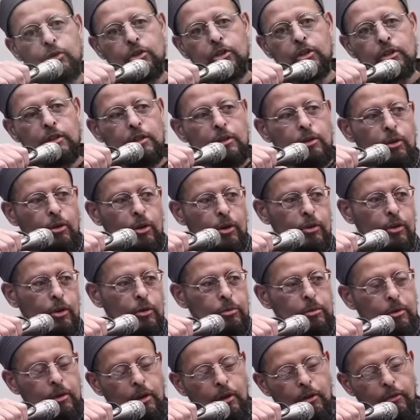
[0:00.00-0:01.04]
you did it long
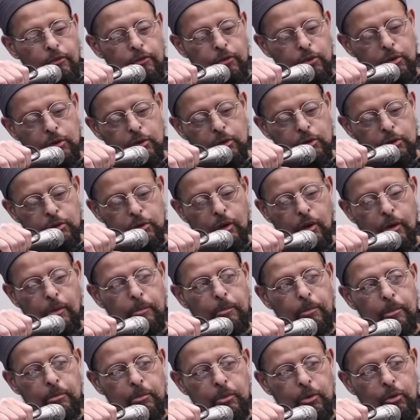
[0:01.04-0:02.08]
enough, you could
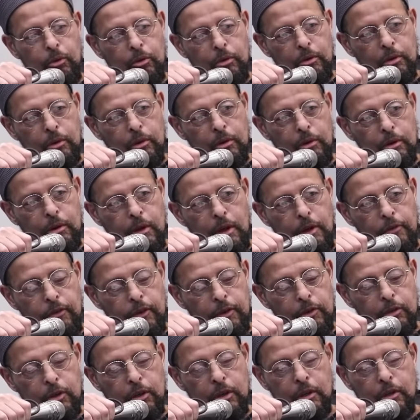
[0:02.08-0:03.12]
start
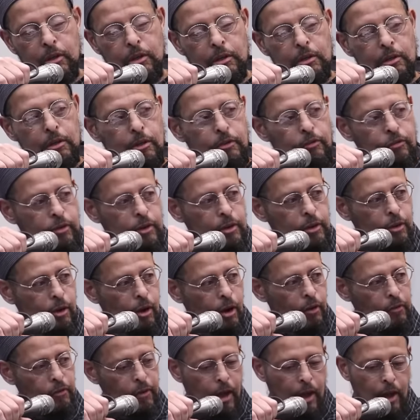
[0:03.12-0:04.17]
levitating, lifting
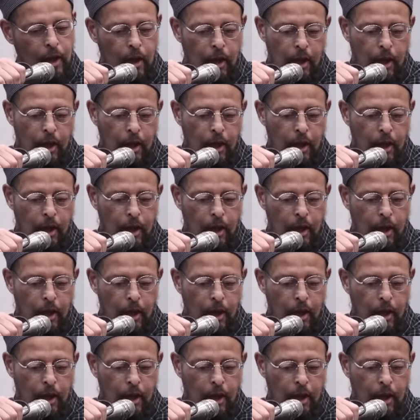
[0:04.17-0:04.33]
off.